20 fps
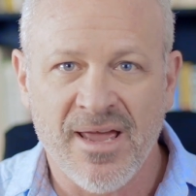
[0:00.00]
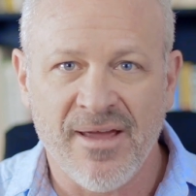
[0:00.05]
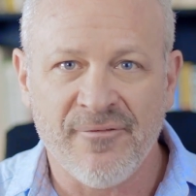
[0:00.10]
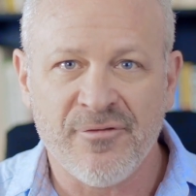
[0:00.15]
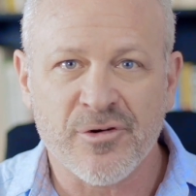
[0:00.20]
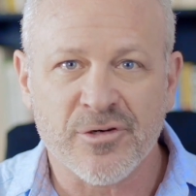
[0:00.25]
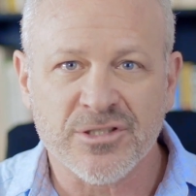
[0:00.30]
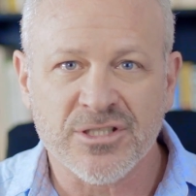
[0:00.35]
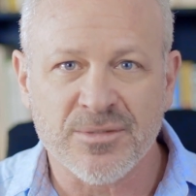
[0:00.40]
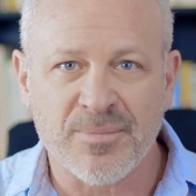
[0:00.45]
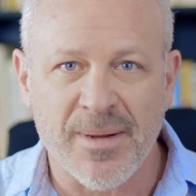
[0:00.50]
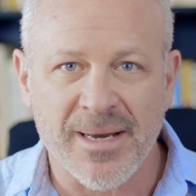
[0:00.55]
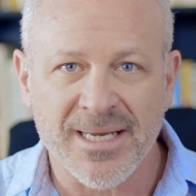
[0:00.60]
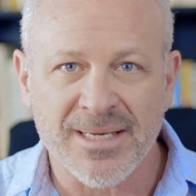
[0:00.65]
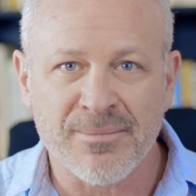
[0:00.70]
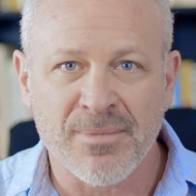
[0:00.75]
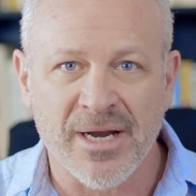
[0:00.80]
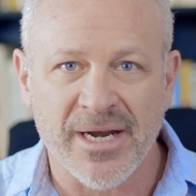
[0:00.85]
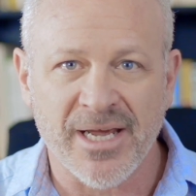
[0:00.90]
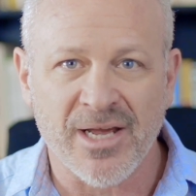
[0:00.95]
If you're
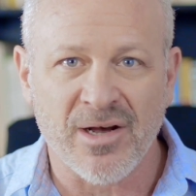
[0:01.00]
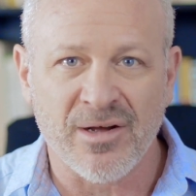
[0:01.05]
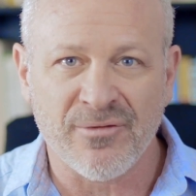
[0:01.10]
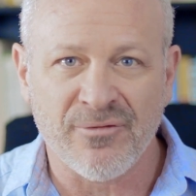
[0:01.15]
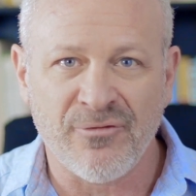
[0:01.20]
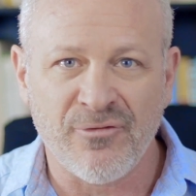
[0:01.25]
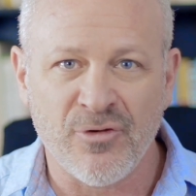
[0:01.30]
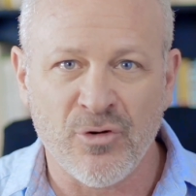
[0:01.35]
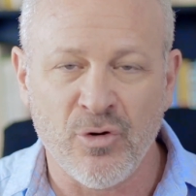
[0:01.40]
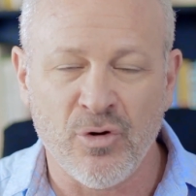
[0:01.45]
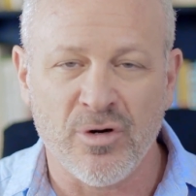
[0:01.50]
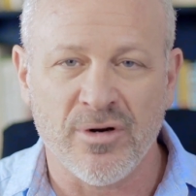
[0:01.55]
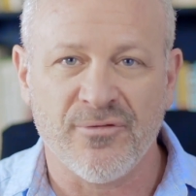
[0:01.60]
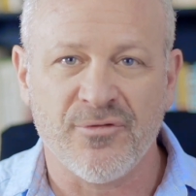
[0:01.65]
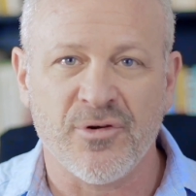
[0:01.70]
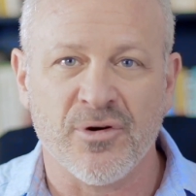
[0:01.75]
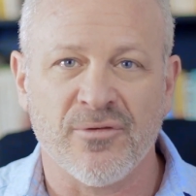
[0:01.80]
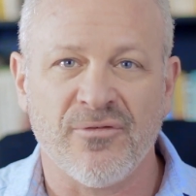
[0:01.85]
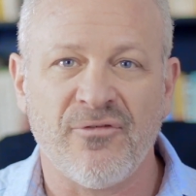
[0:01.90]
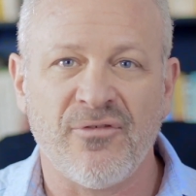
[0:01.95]
spending money on food,
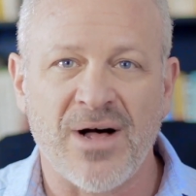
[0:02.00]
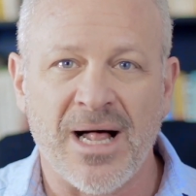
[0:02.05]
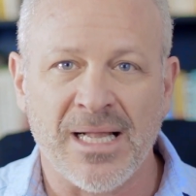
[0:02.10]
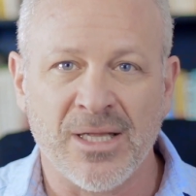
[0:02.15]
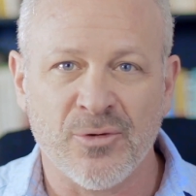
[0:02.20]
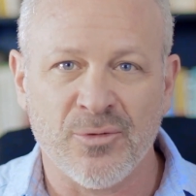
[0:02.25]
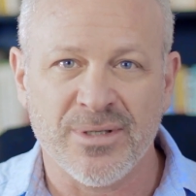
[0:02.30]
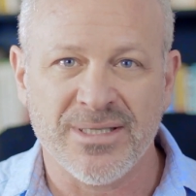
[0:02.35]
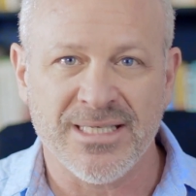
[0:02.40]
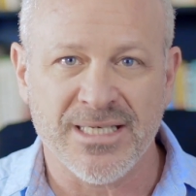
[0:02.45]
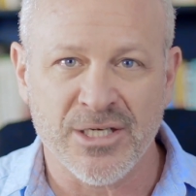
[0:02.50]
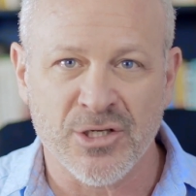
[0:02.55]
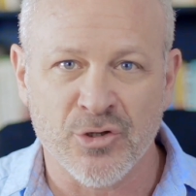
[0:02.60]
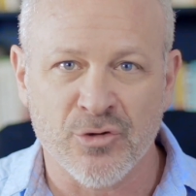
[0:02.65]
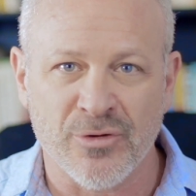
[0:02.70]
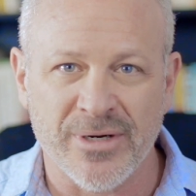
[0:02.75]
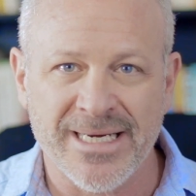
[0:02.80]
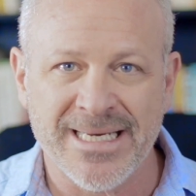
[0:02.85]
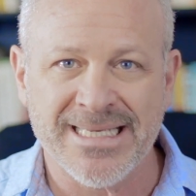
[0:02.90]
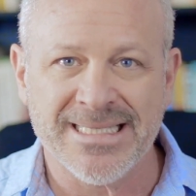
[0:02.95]
if you're following the
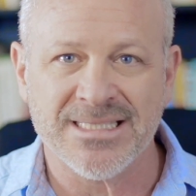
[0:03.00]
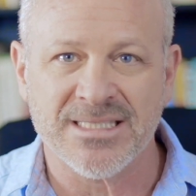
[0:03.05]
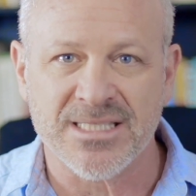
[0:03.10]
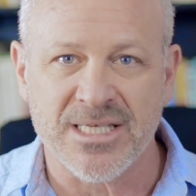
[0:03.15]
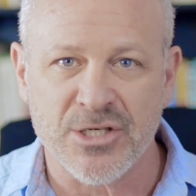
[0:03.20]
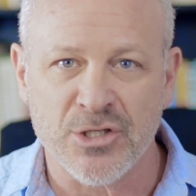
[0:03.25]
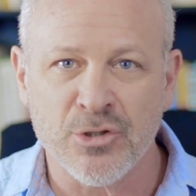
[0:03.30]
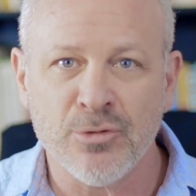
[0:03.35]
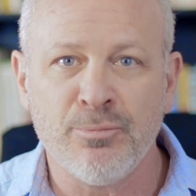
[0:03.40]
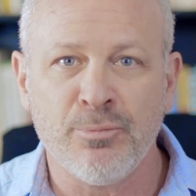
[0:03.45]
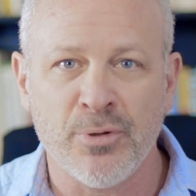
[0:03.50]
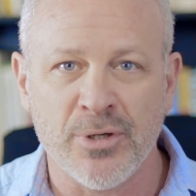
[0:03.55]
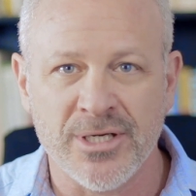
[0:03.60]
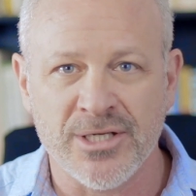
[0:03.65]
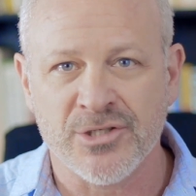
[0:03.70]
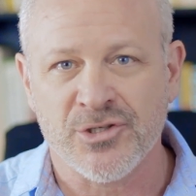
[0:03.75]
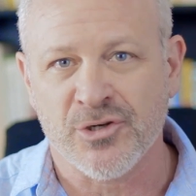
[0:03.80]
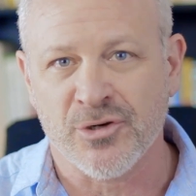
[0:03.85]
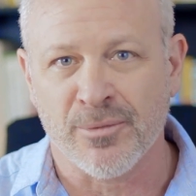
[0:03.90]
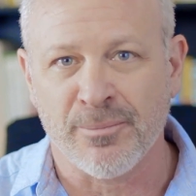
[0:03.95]
ingredients that you put
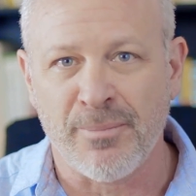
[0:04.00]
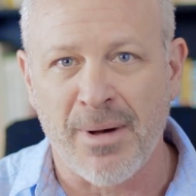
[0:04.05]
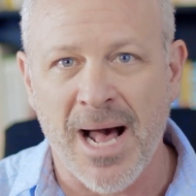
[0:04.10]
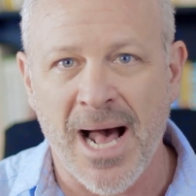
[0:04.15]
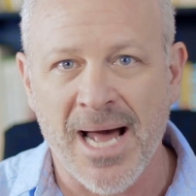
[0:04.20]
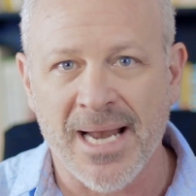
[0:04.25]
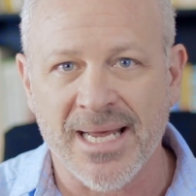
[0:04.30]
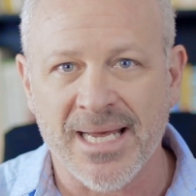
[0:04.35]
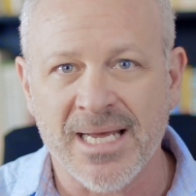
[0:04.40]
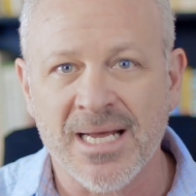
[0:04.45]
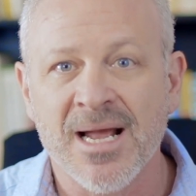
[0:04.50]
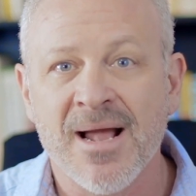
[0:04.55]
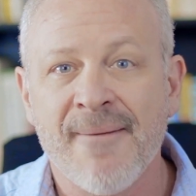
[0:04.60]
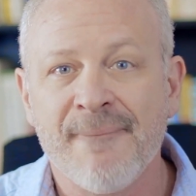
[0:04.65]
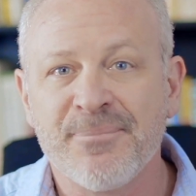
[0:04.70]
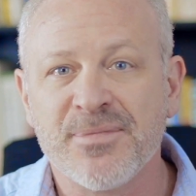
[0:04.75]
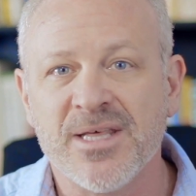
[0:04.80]
into your body,